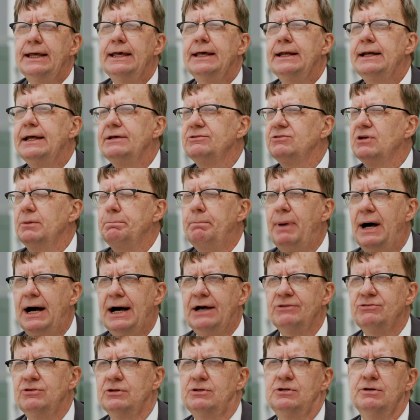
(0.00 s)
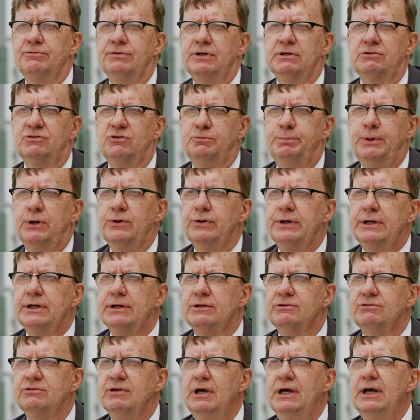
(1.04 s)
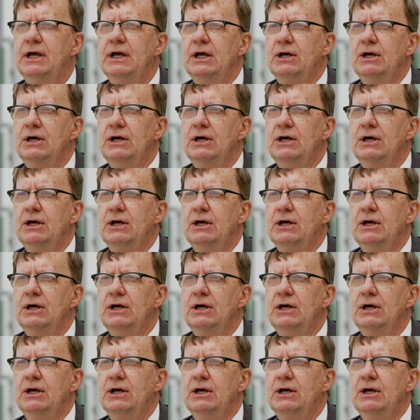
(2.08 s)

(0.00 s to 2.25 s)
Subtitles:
and as a positive experience.